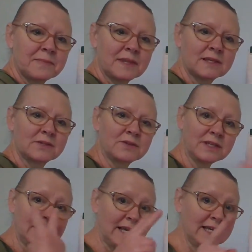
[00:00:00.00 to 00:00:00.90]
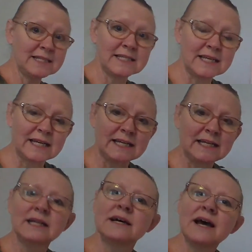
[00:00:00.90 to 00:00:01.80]
so that they can
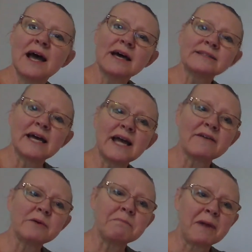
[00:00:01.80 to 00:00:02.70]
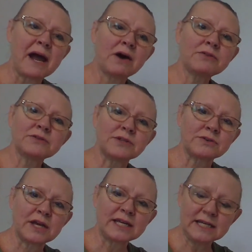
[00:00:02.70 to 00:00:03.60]
see. They have a mouth so
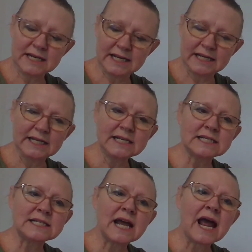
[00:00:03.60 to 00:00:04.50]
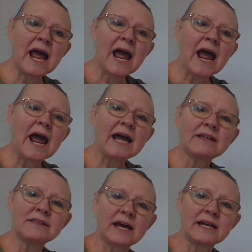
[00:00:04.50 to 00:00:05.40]
they can eat.
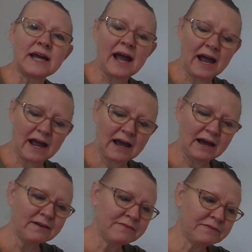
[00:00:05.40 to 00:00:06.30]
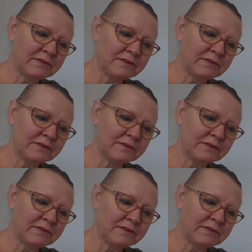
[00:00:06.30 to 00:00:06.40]
And they have